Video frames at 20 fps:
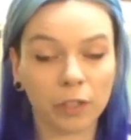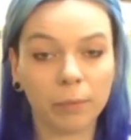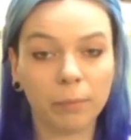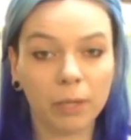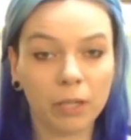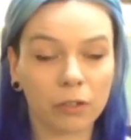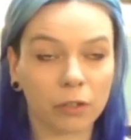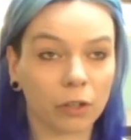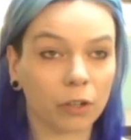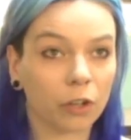in a
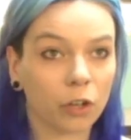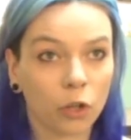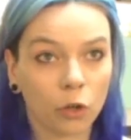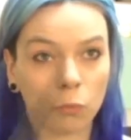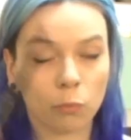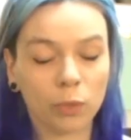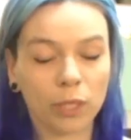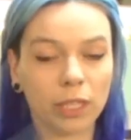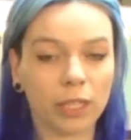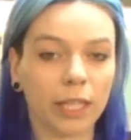mirror
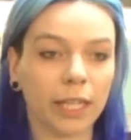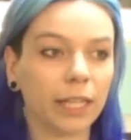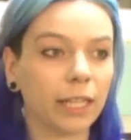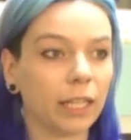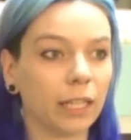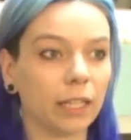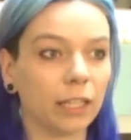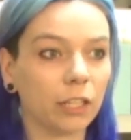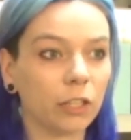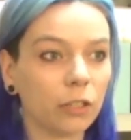with the light
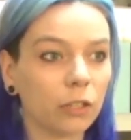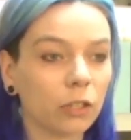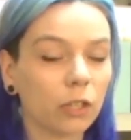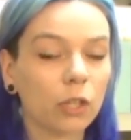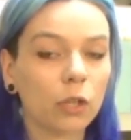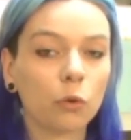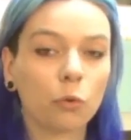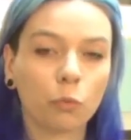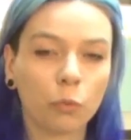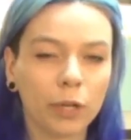hitting you,
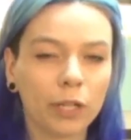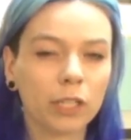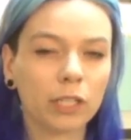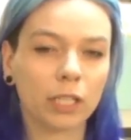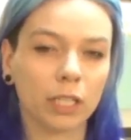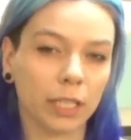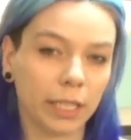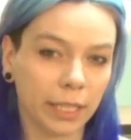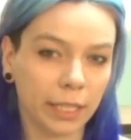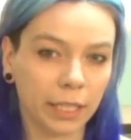where
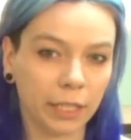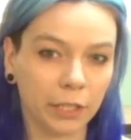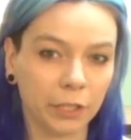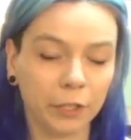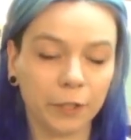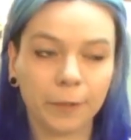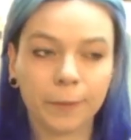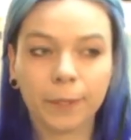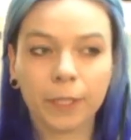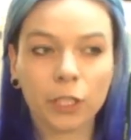does the light hit
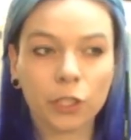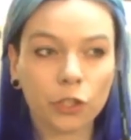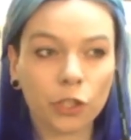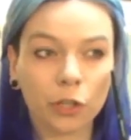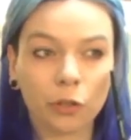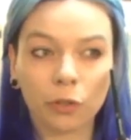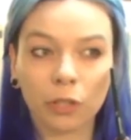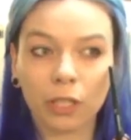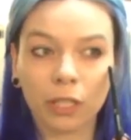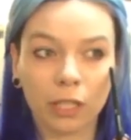you?
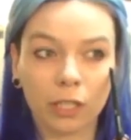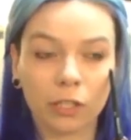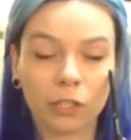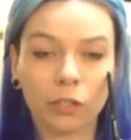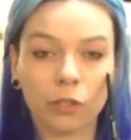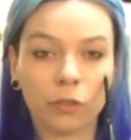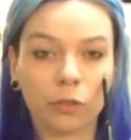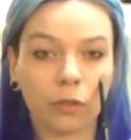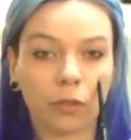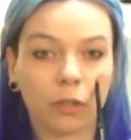Generally it hits
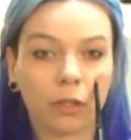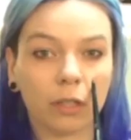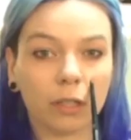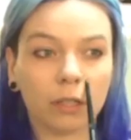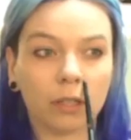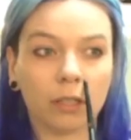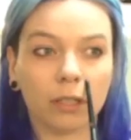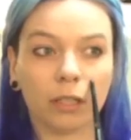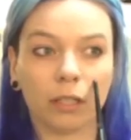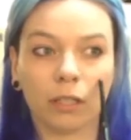you
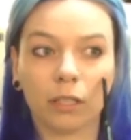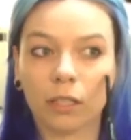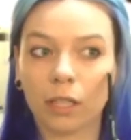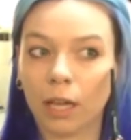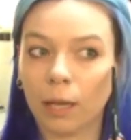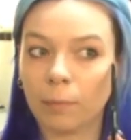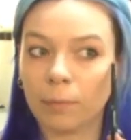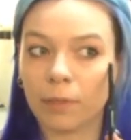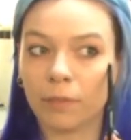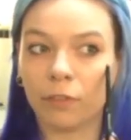on the
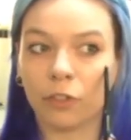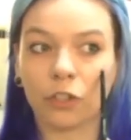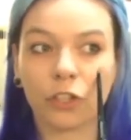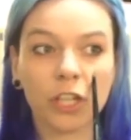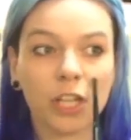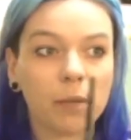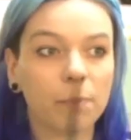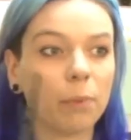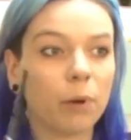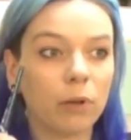tops of your
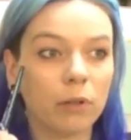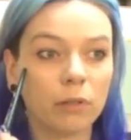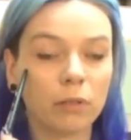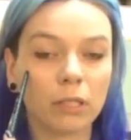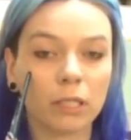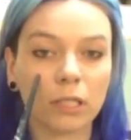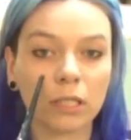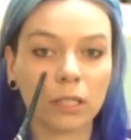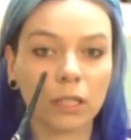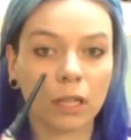
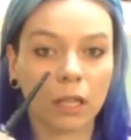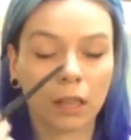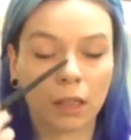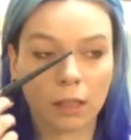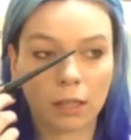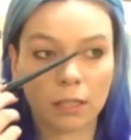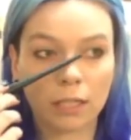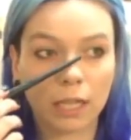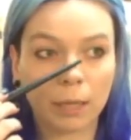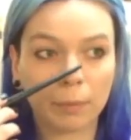cheekbones,
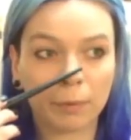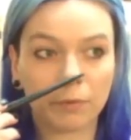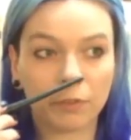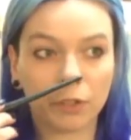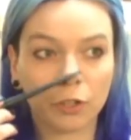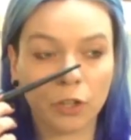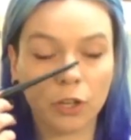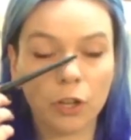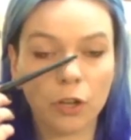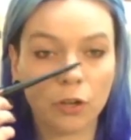top of
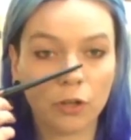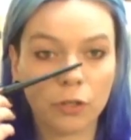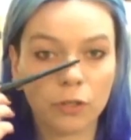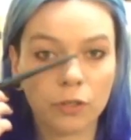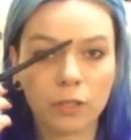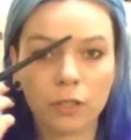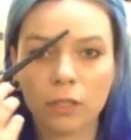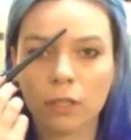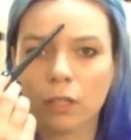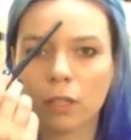your
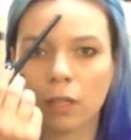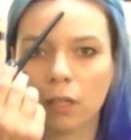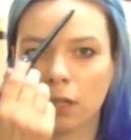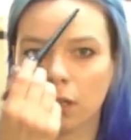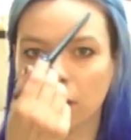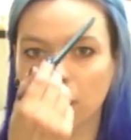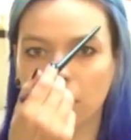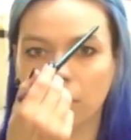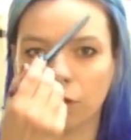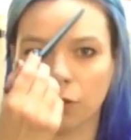nose,
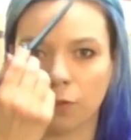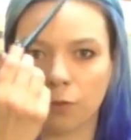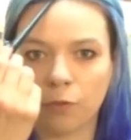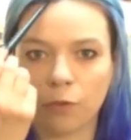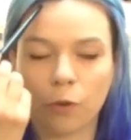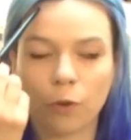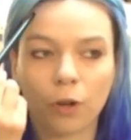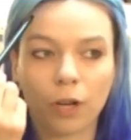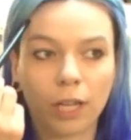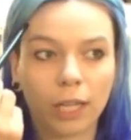on your
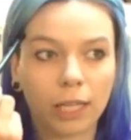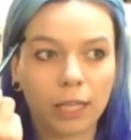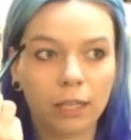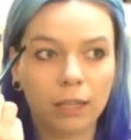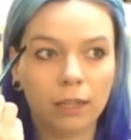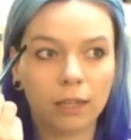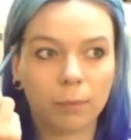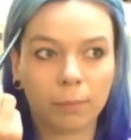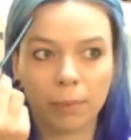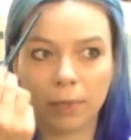
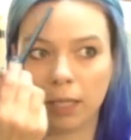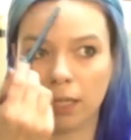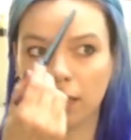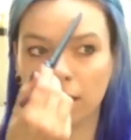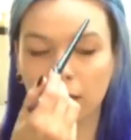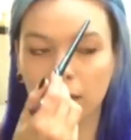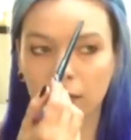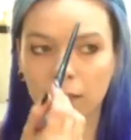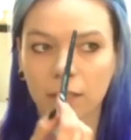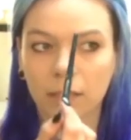forehead up
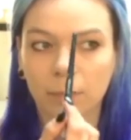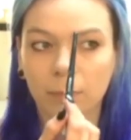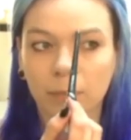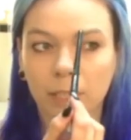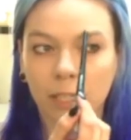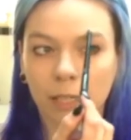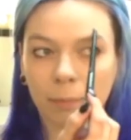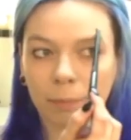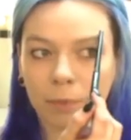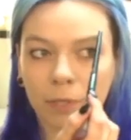here,
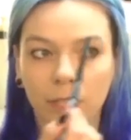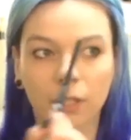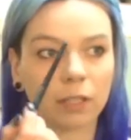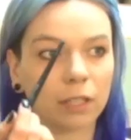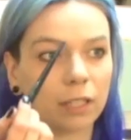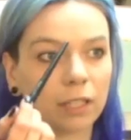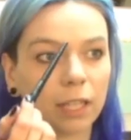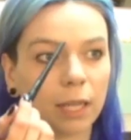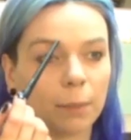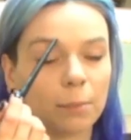sometimes on
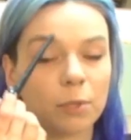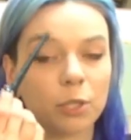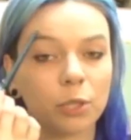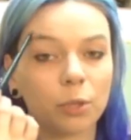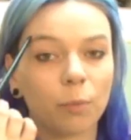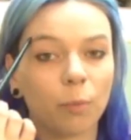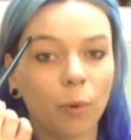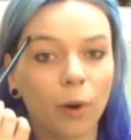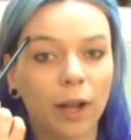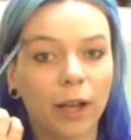the tops of
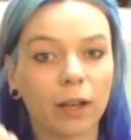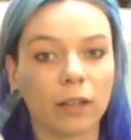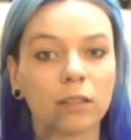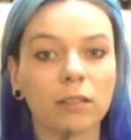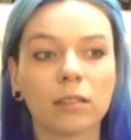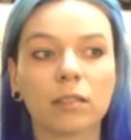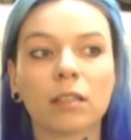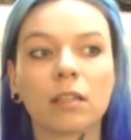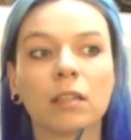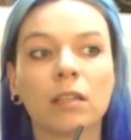your
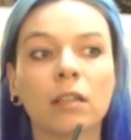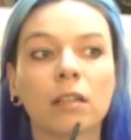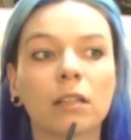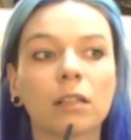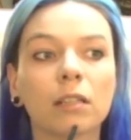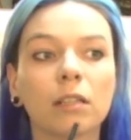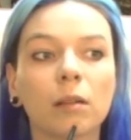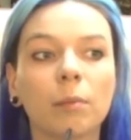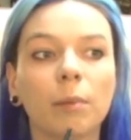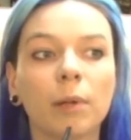brows,
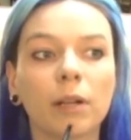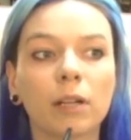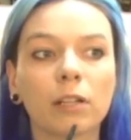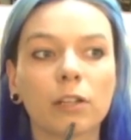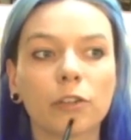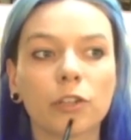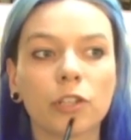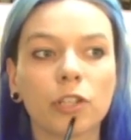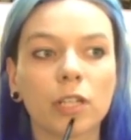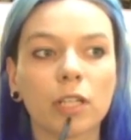a little bit on
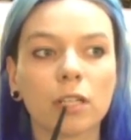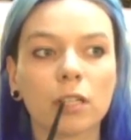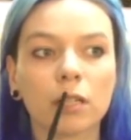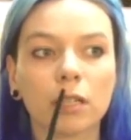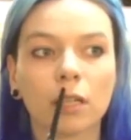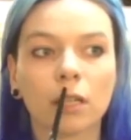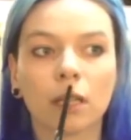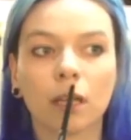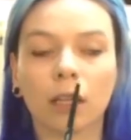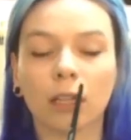your
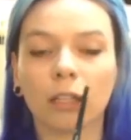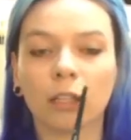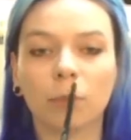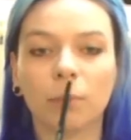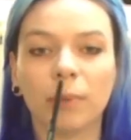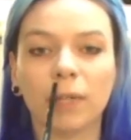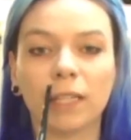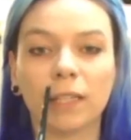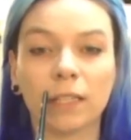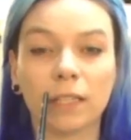chin, a little
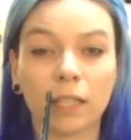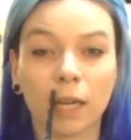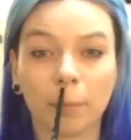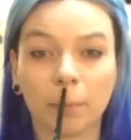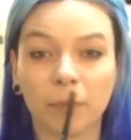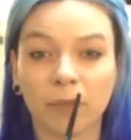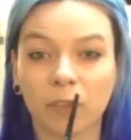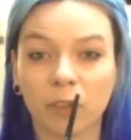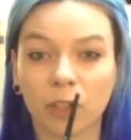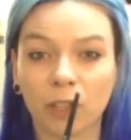bit at the top
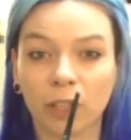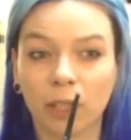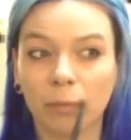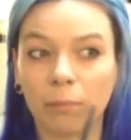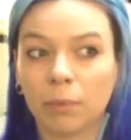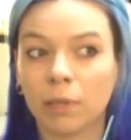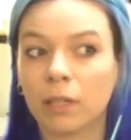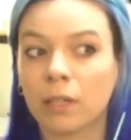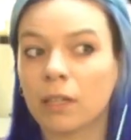of your lip,